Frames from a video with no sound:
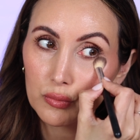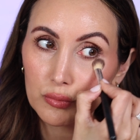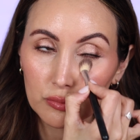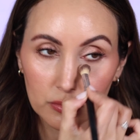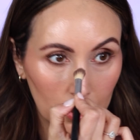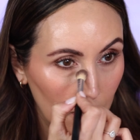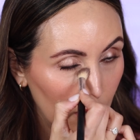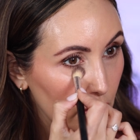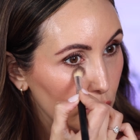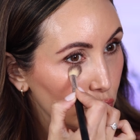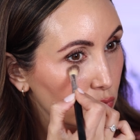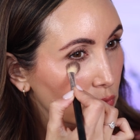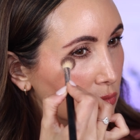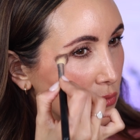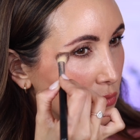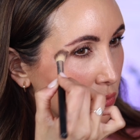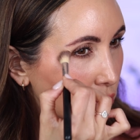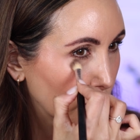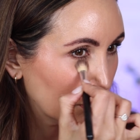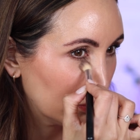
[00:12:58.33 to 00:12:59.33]
Before I
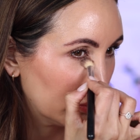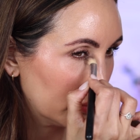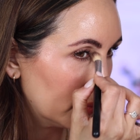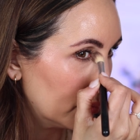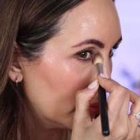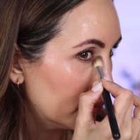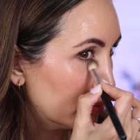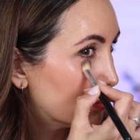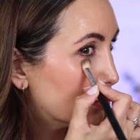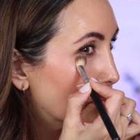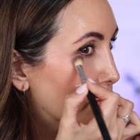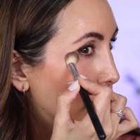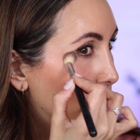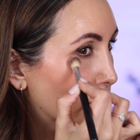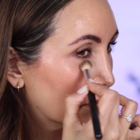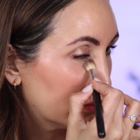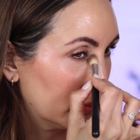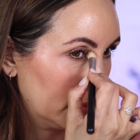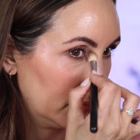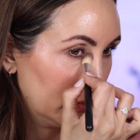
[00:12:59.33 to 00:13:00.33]
put any eye makeup on,